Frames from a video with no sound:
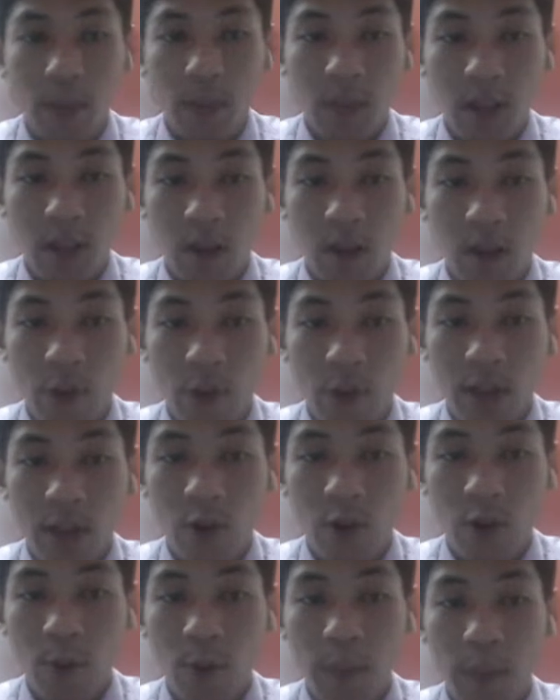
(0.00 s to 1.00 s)
When
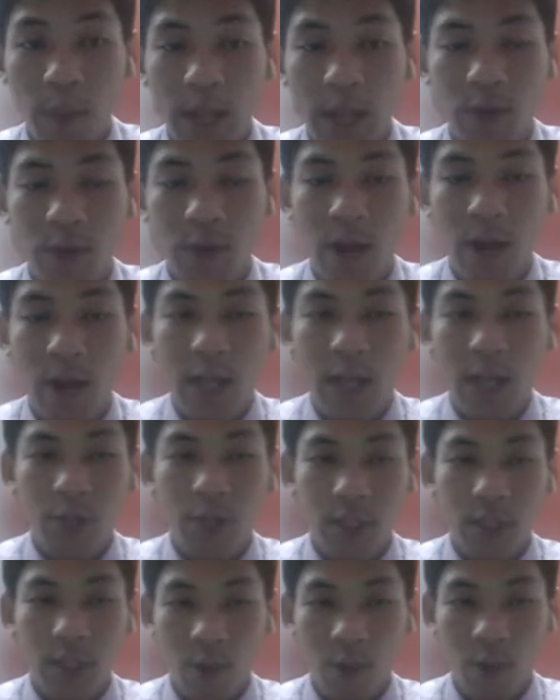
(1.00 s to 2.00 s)
compared to the untreated
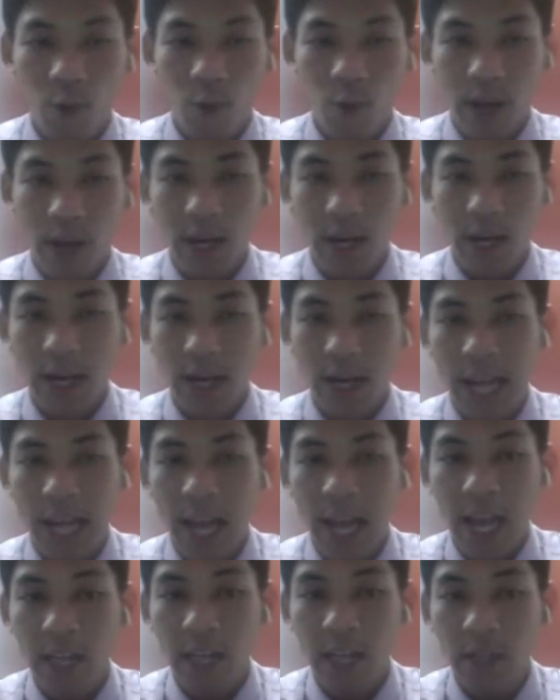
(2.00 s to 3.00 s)
one, the
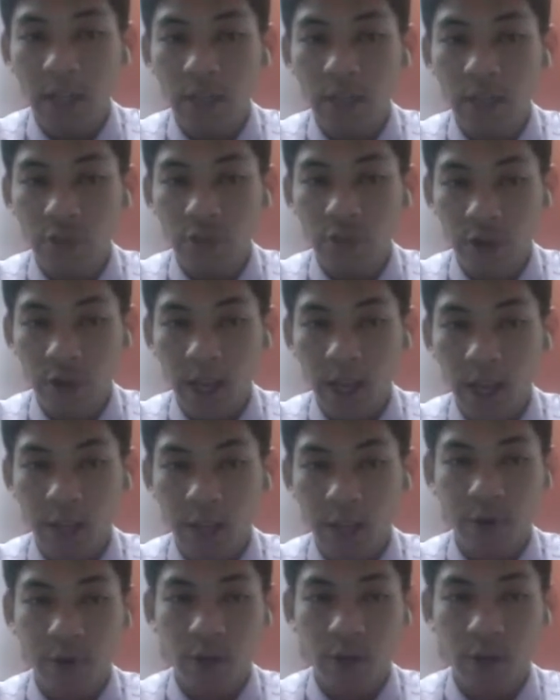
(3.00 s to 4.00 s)
addition strength
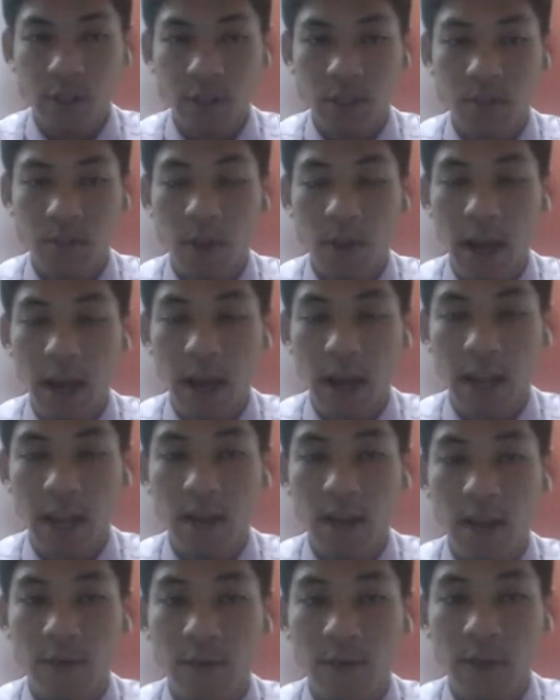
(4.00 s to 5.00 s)
increased by
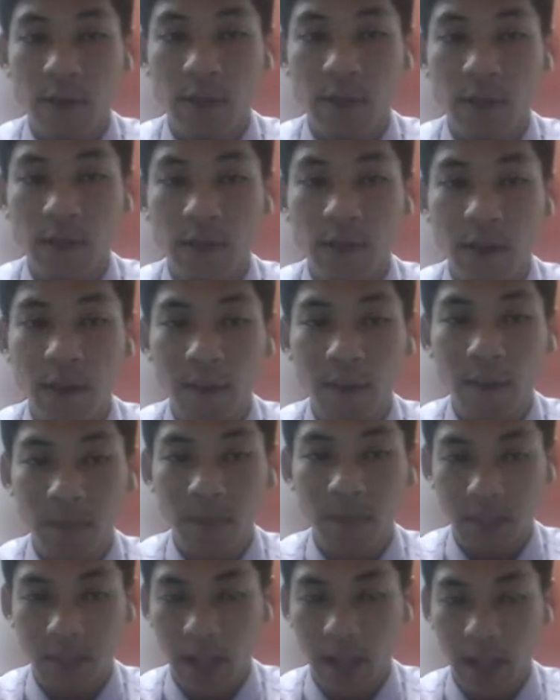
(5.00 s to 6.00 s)

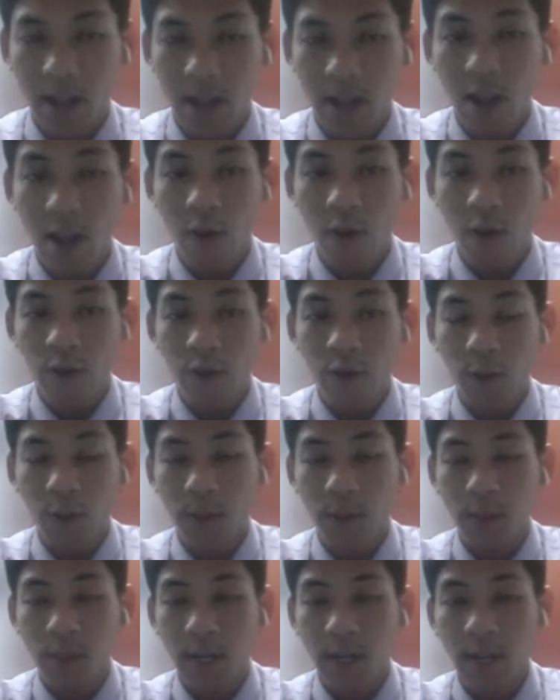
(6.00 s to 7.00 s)
55% from
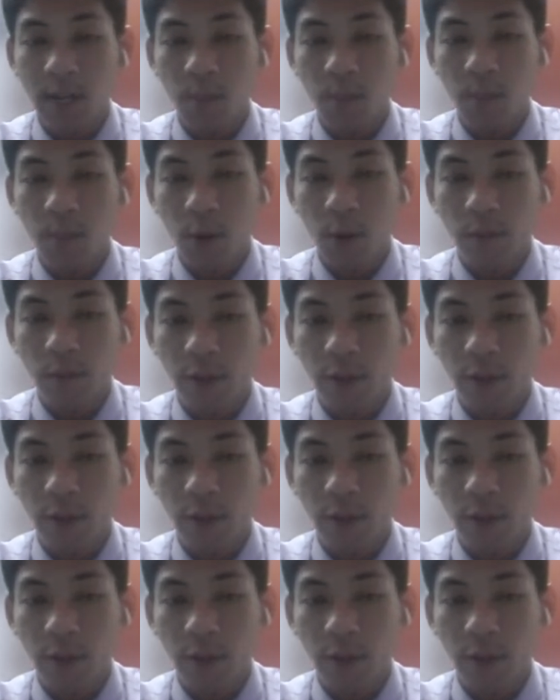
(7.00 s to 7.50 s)
3.5